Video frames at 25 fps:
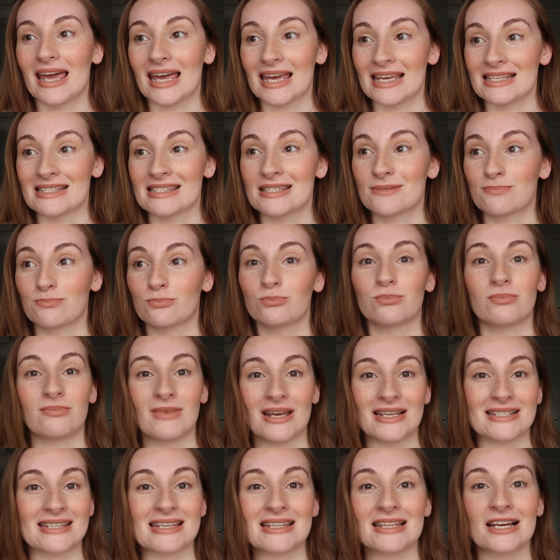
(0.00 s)
it's
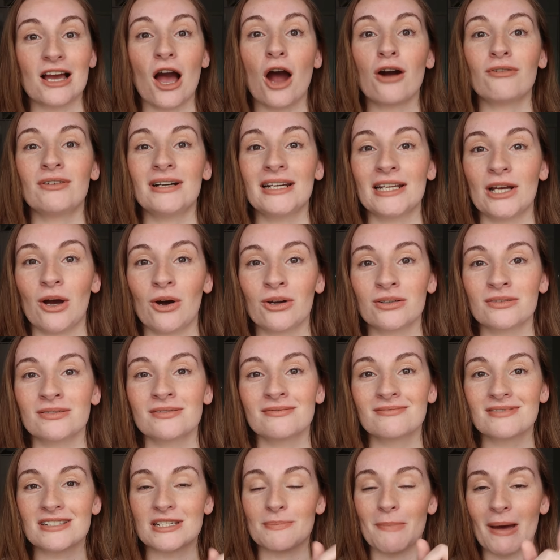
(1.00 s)
either currently
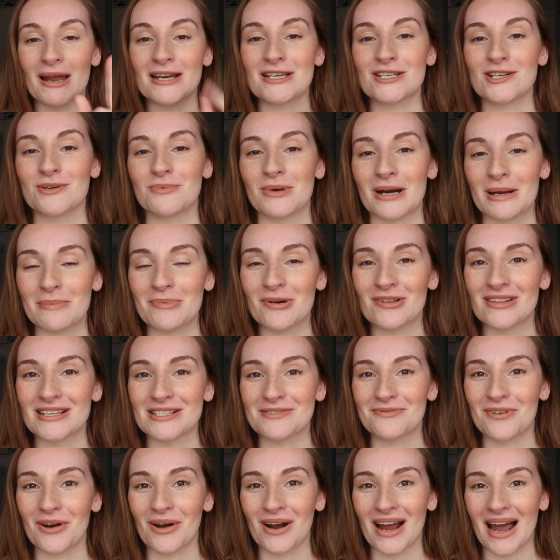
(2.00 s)
on, depending when I put
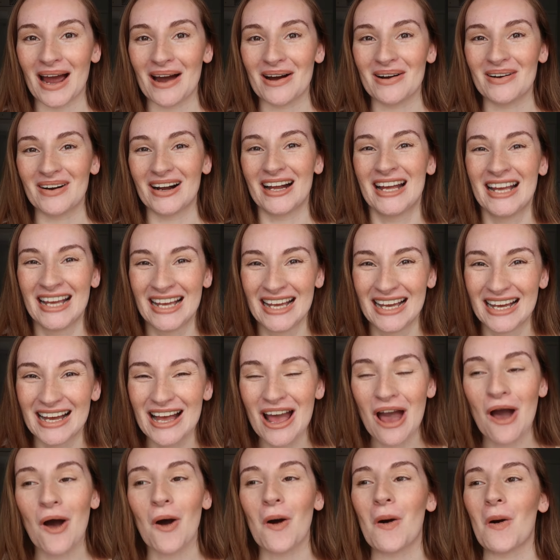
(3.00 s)
this vlog out,
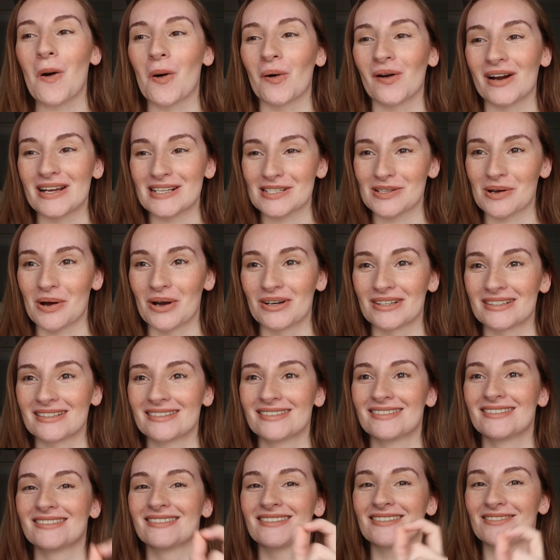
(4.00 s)
or it's
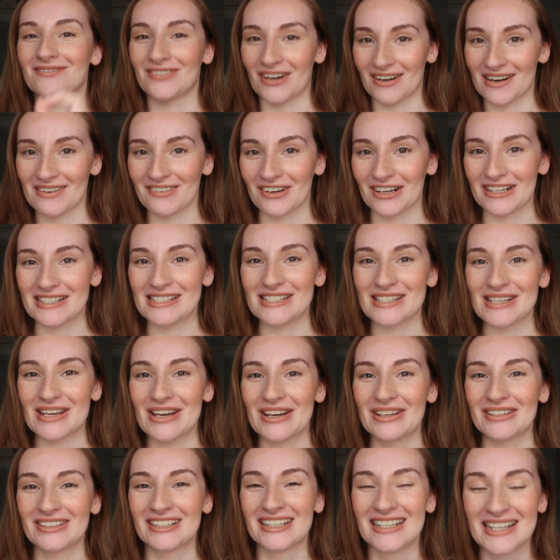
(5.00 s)
on very, very
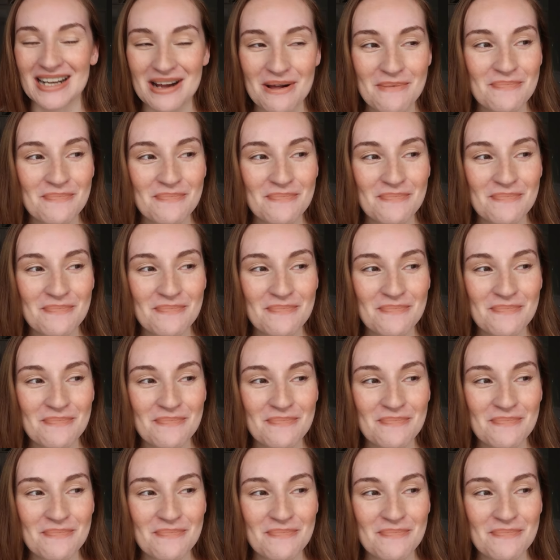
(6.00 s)
soon.